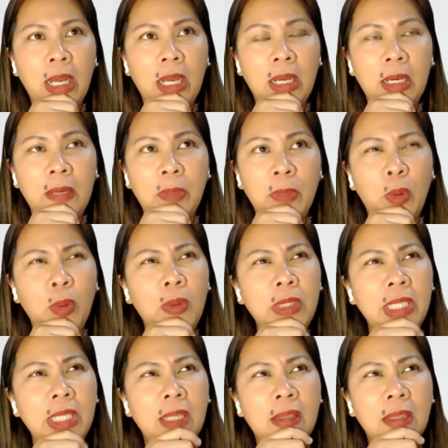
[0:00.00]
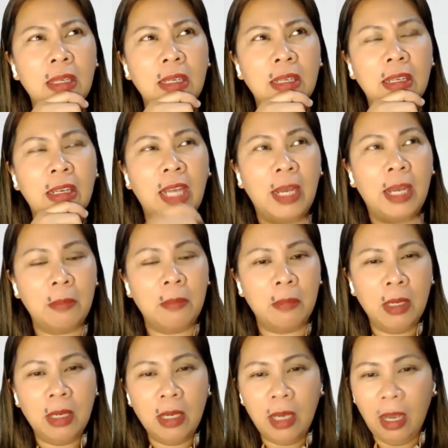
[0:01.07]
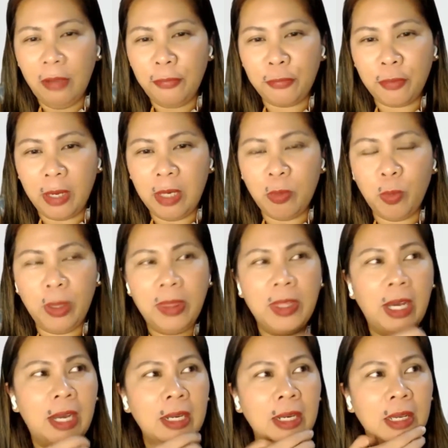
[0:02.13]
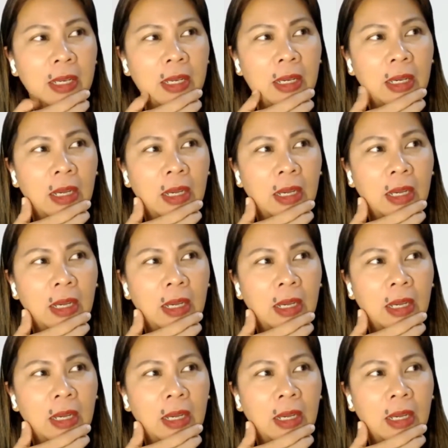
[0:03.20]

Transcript: The only thing that I'm afraid with that, like,